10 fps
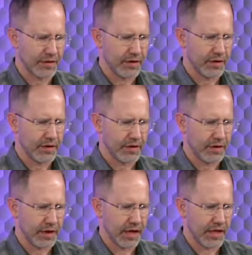Yep.
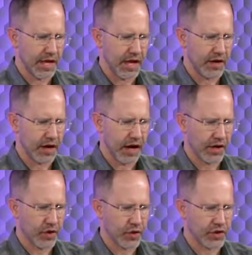And then I
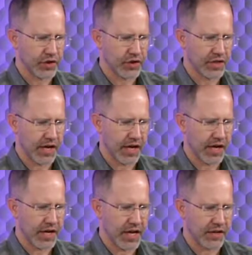could just
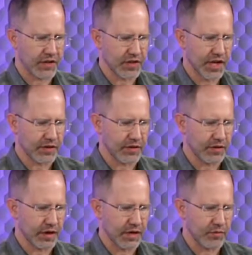say get set
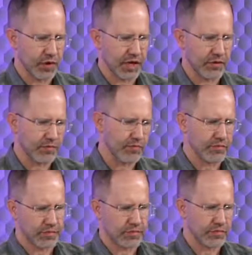and Let's we can get
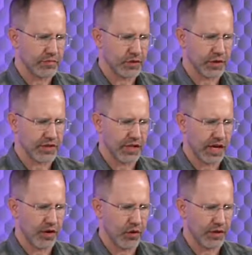only. You want to say
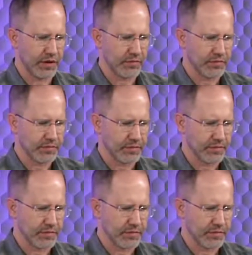get only? Yep.